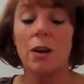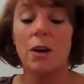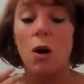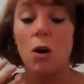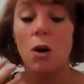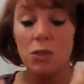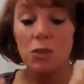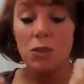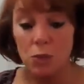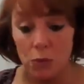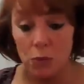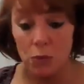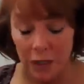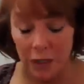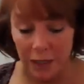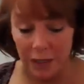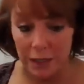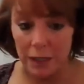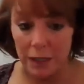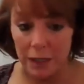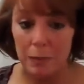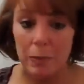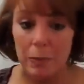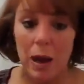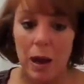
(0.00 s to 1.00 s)
also linked to the
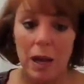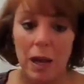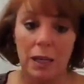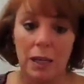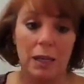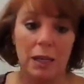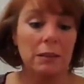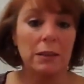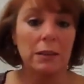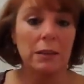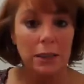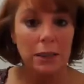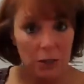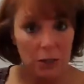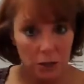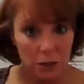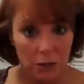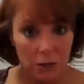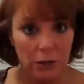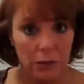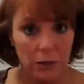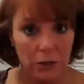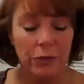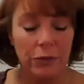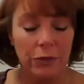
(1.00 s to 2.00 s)
body, linked to
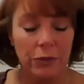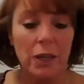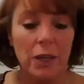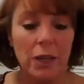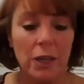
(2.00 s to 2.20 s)
earth.